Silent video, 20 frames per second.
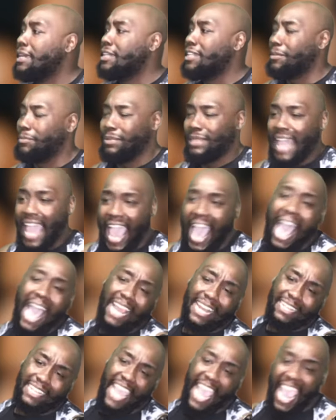to be
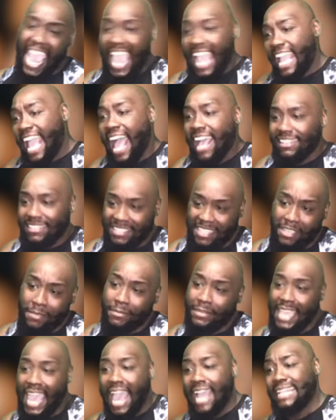like, dad got some
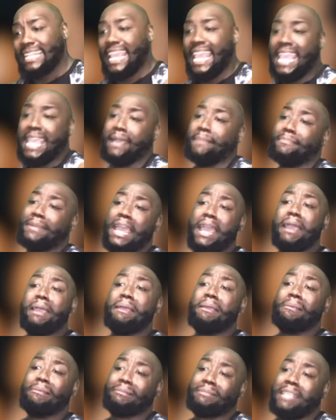goddamn
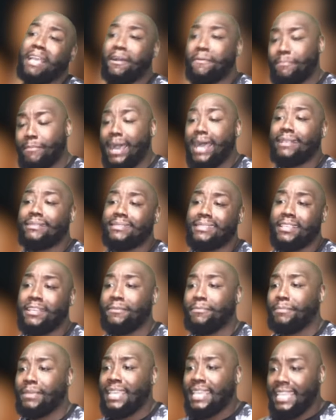nerves talking about
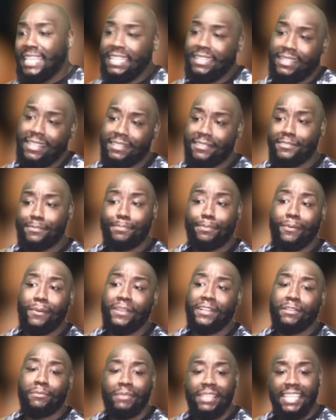something. He
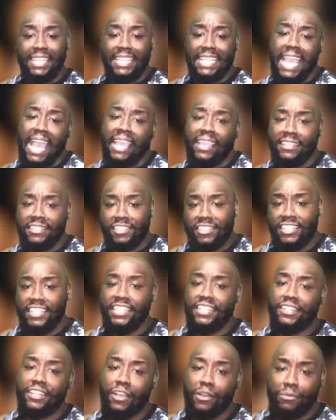disappointed me and he out here
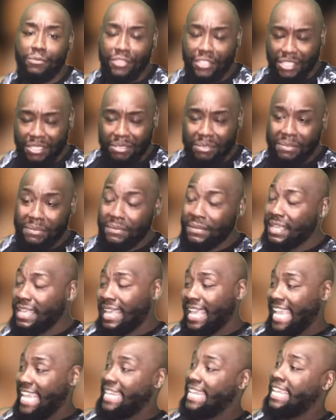cheating on you.
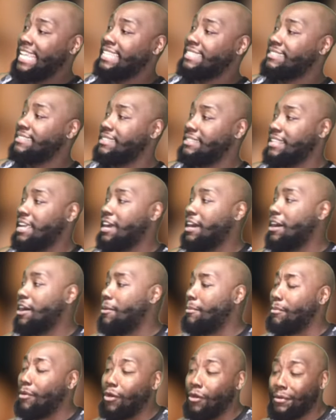And then
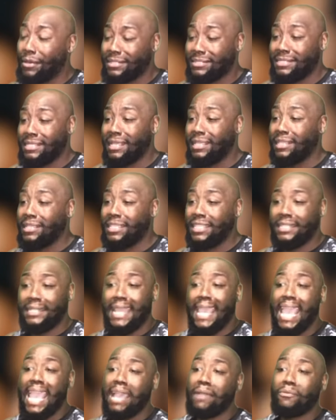Amora tell her, your
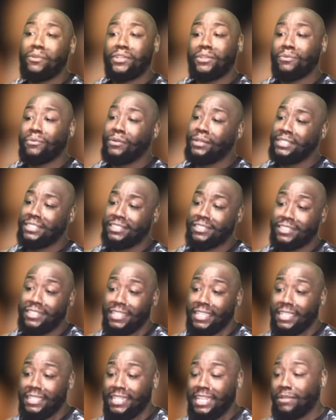dad wasn't the one that's
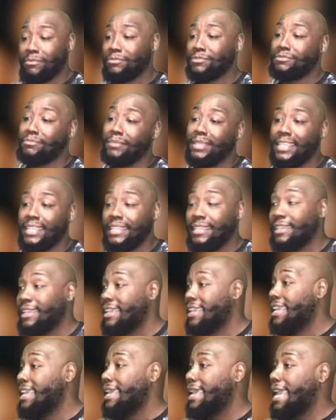cheating, it was me.
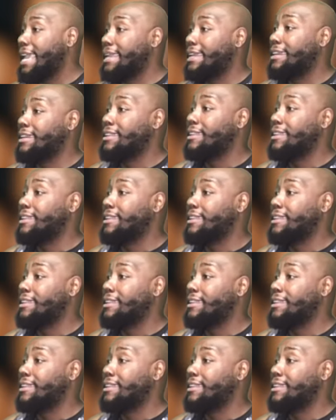And then a